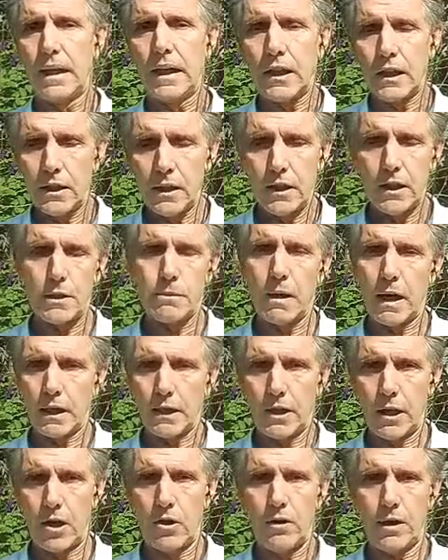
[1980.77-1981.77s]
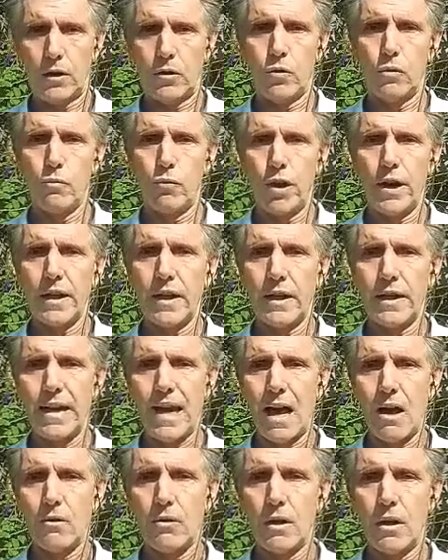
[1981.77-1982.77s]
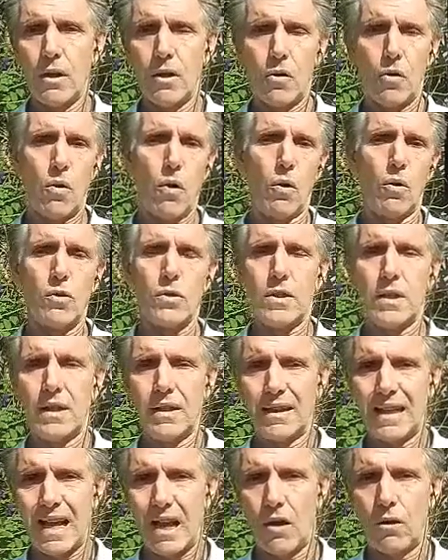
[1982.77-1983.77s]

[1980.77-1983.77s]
It needs bacteria to break it down, causing